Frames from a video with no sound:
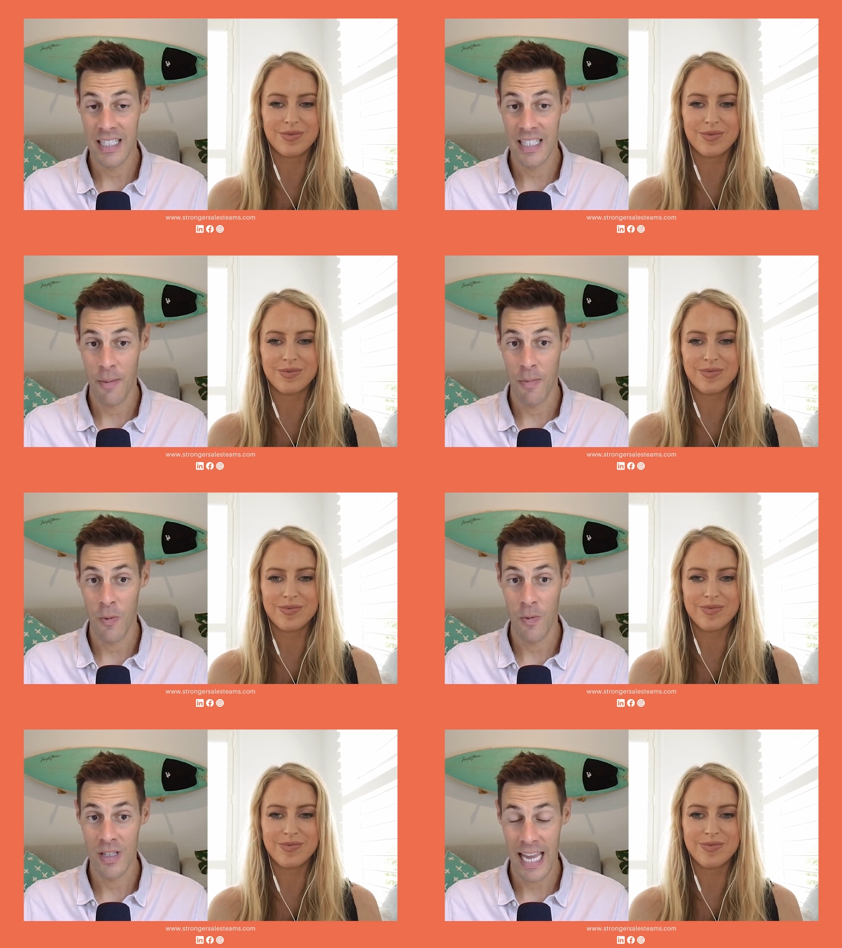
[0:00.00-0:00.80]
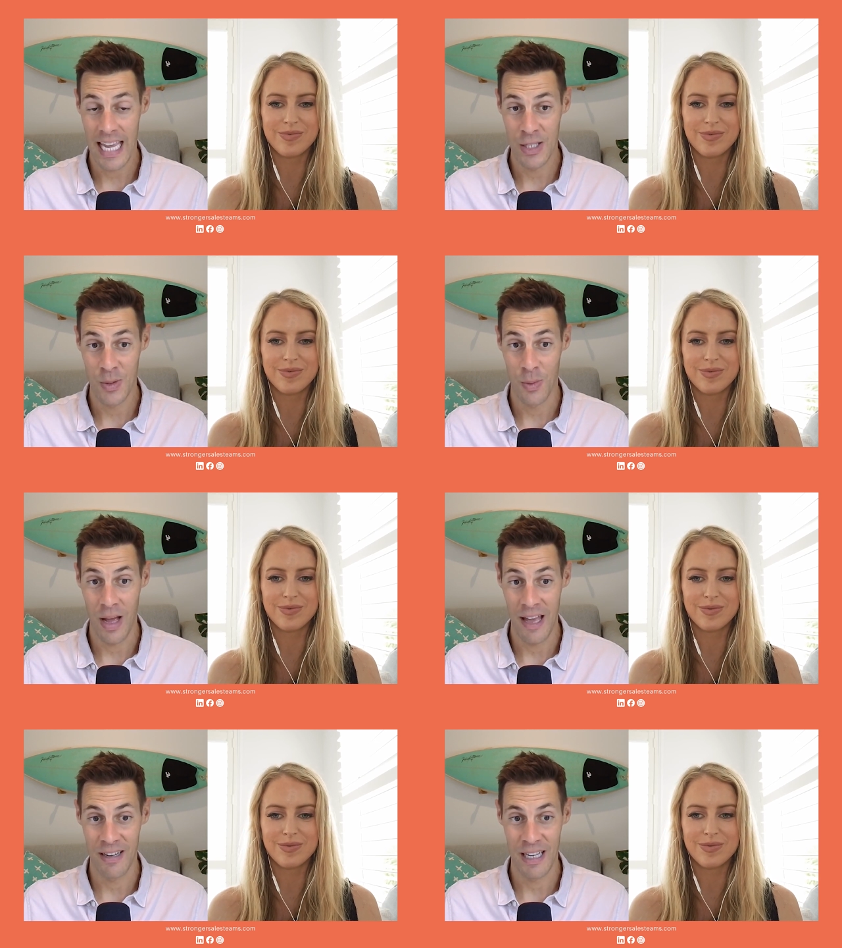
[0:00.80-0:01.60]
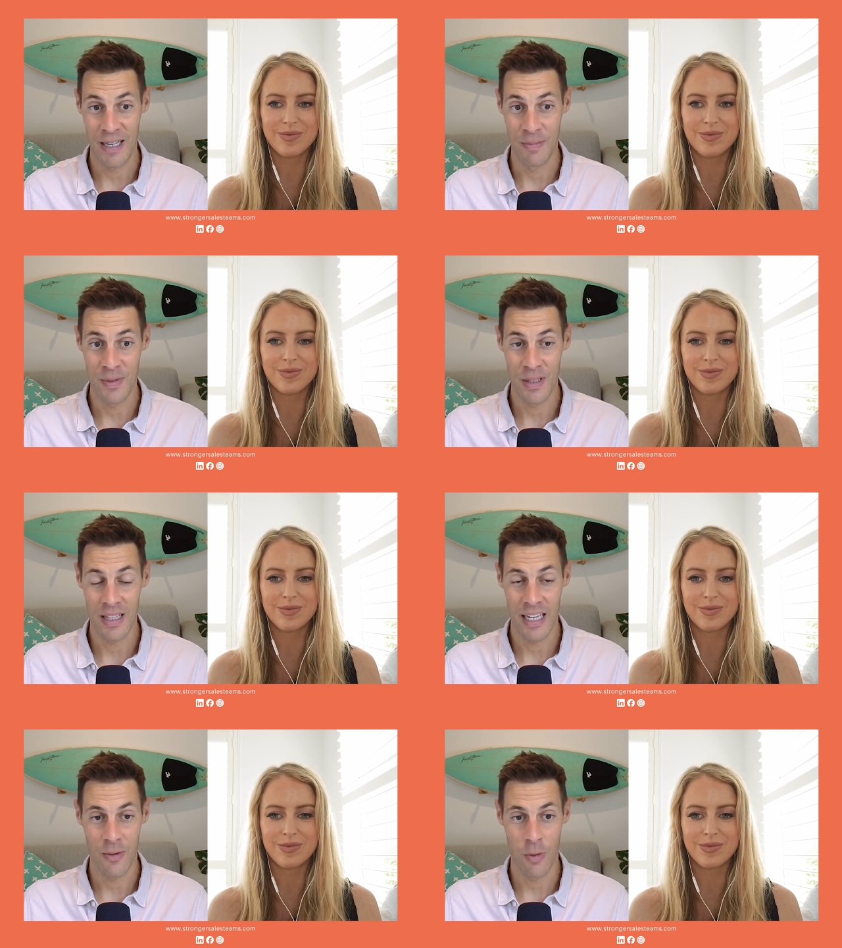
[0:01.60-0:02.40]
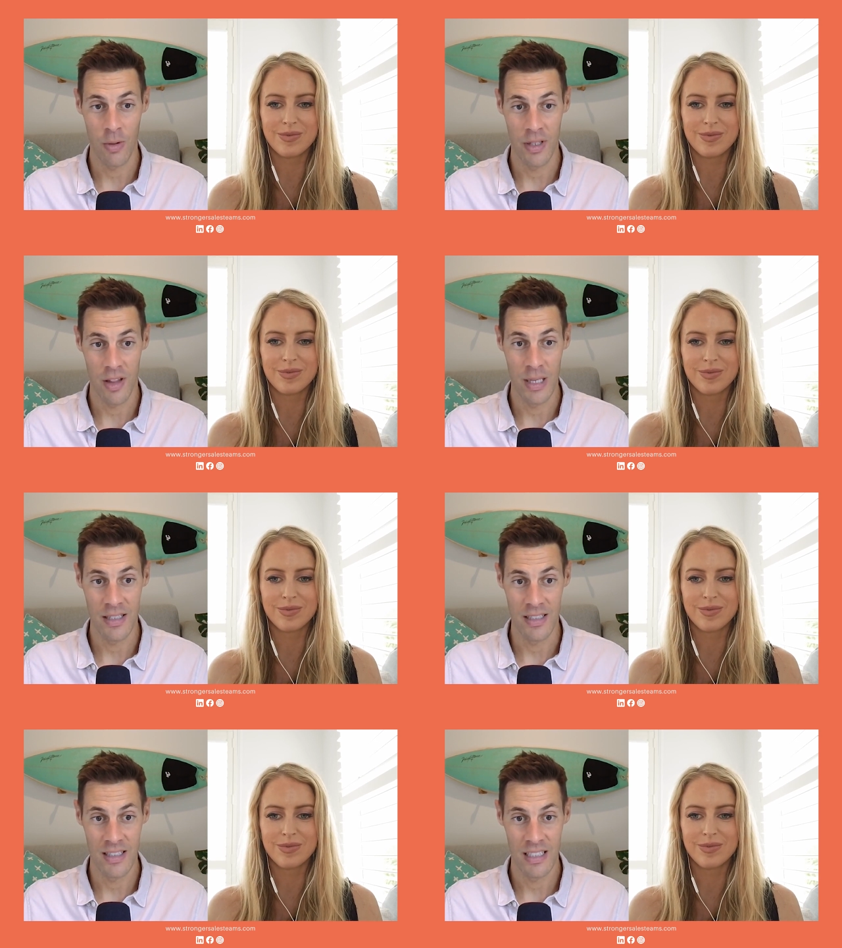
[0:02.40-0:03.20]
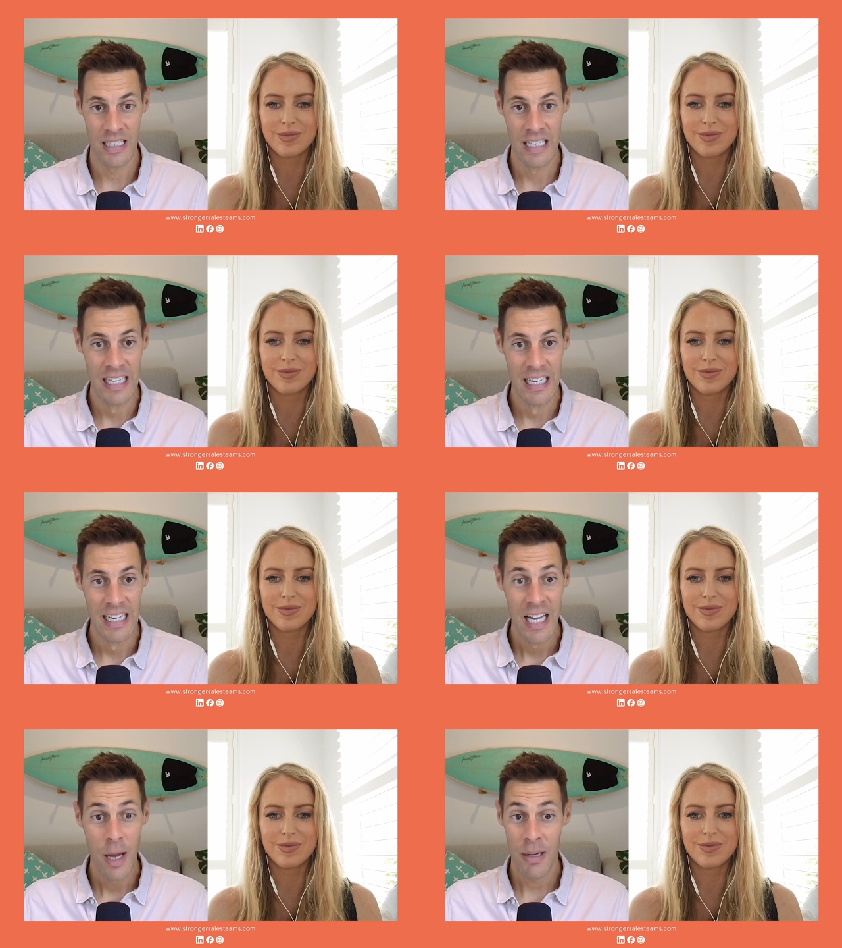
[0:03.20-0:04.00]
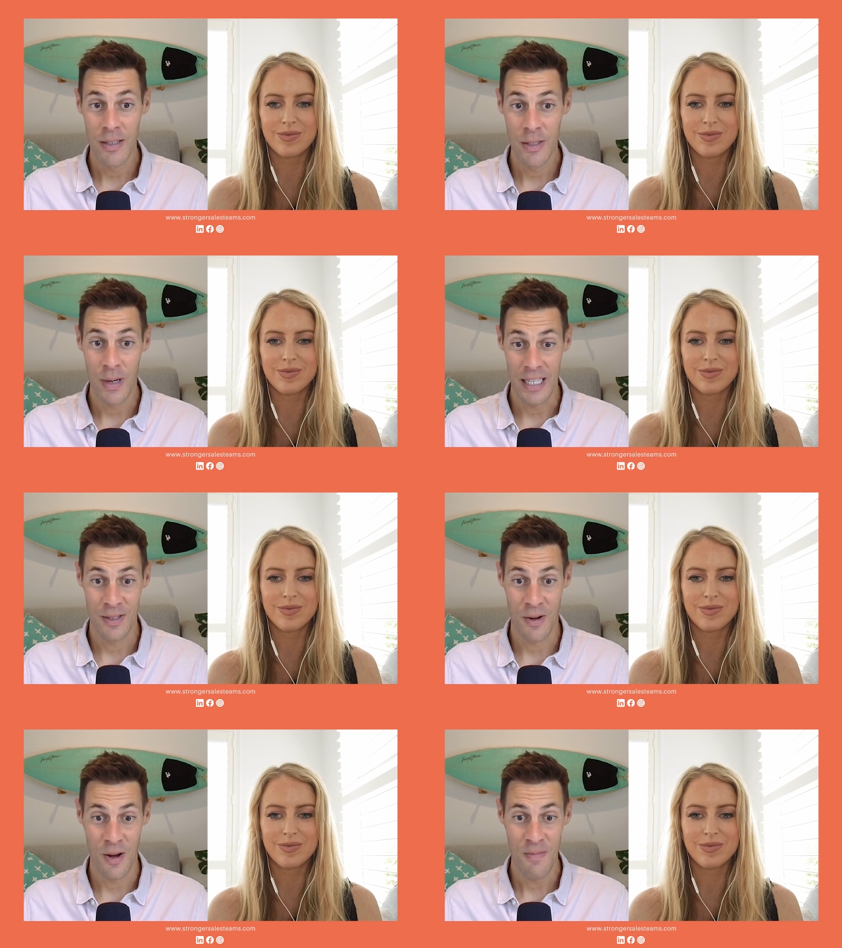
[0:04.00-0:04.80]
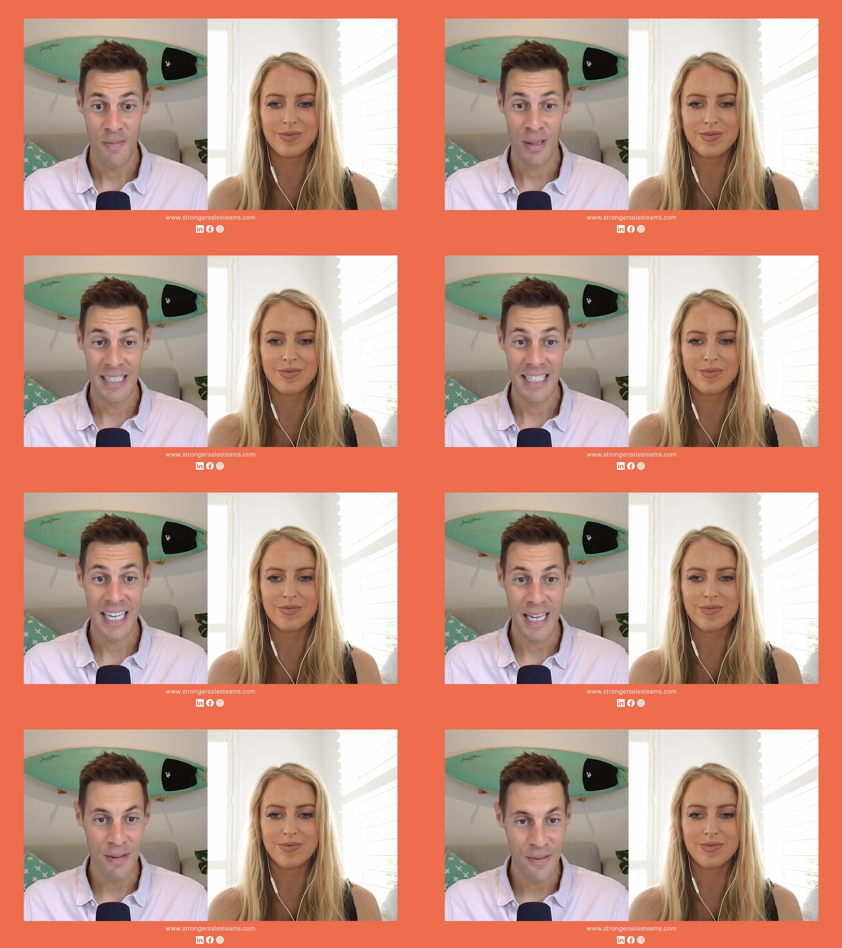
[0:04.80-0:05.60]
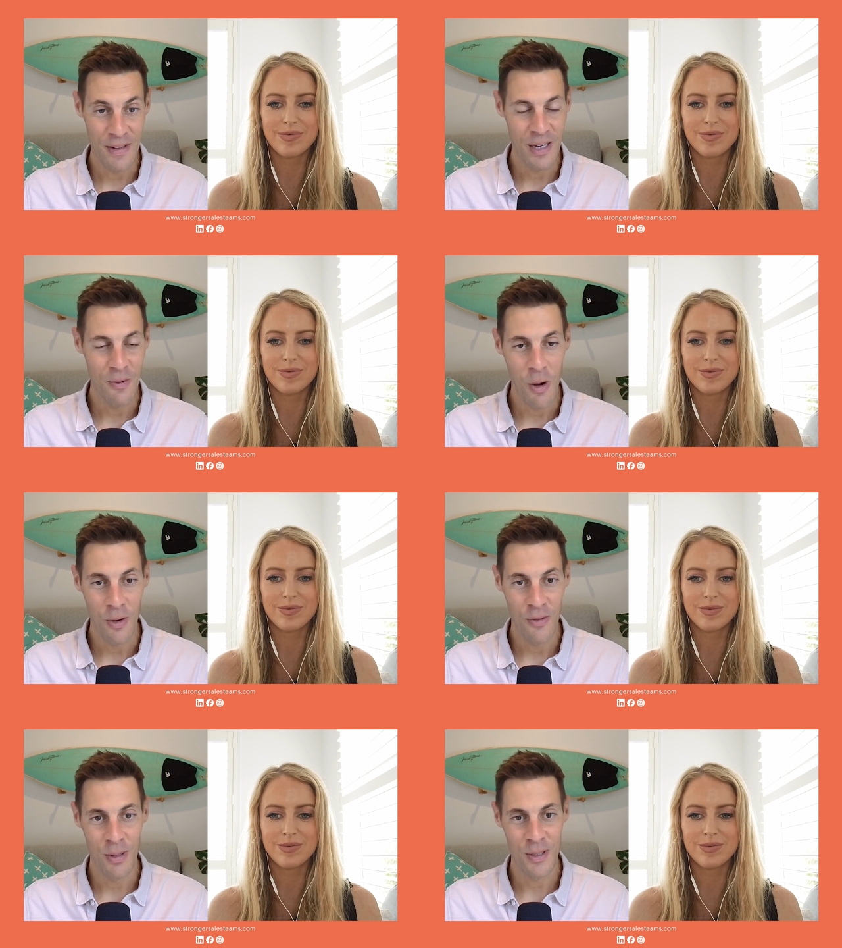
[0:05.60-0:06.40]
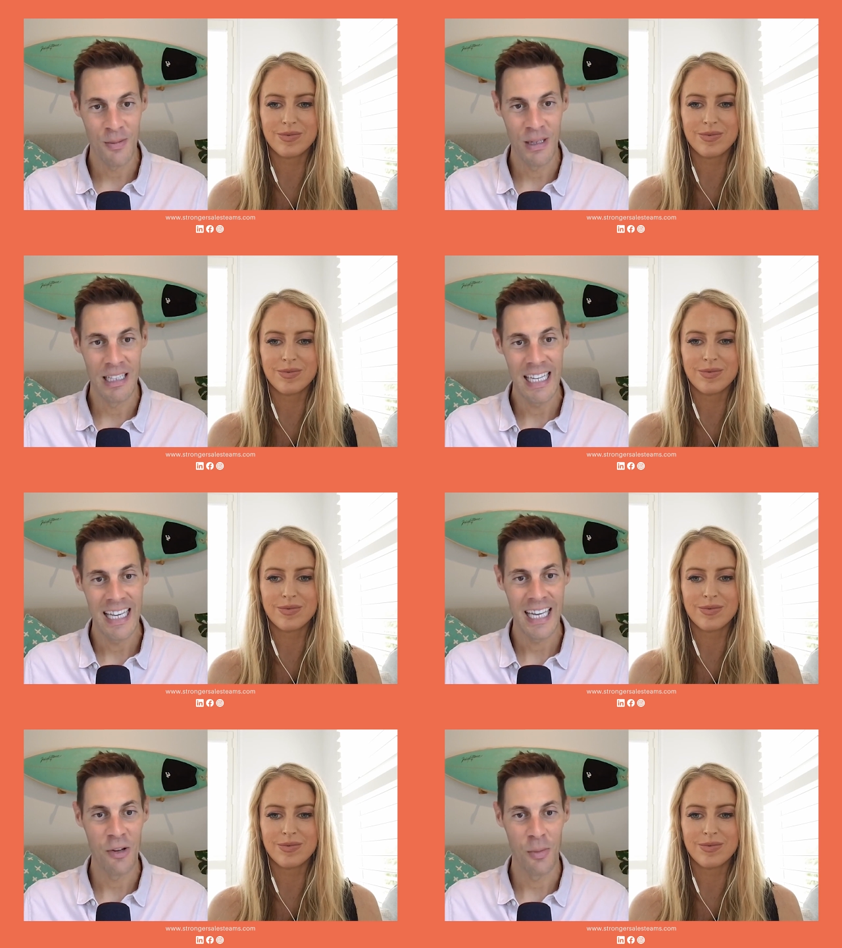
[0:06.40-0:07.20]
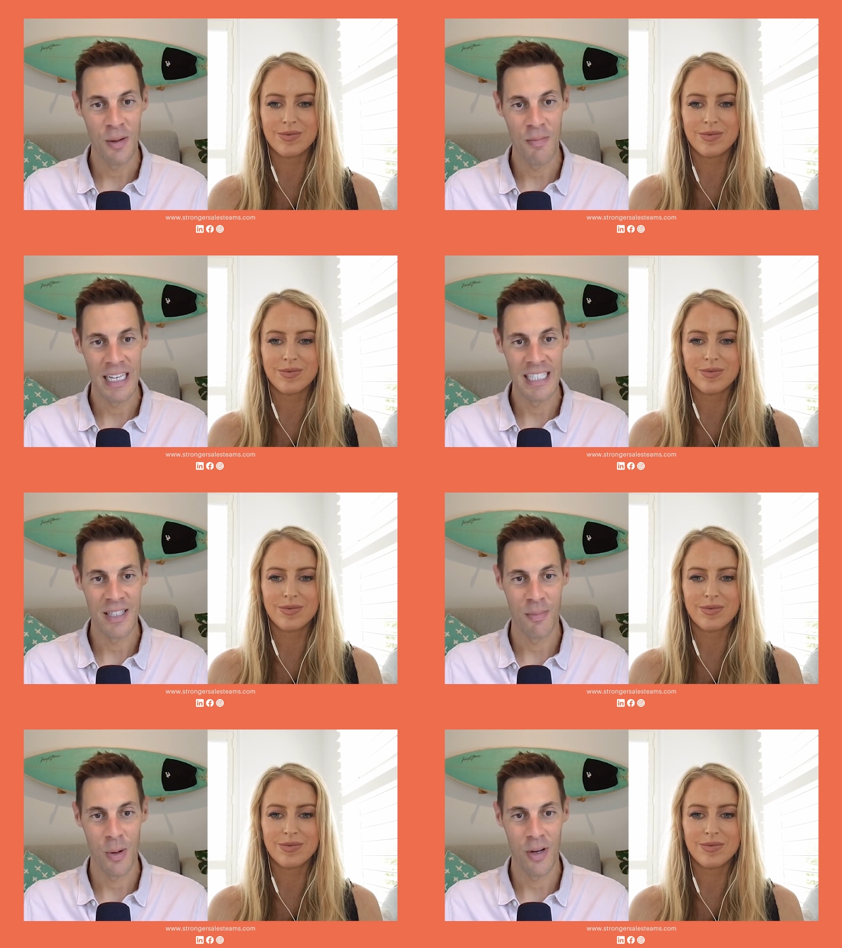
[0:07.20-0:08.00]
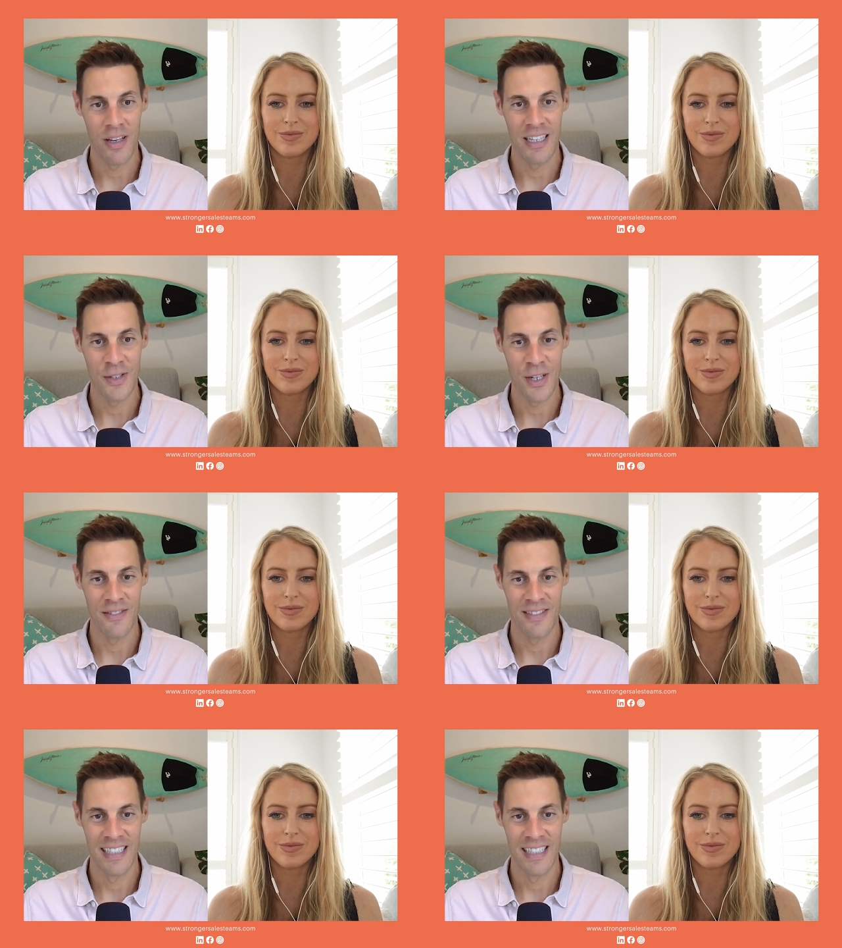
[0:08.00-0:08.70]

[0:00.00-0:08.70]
Speaker 1: some tangible outcomes that they can roll into their business. But until next time, please keep living in a world of possibility, and you'll be amazed by what you can achieve.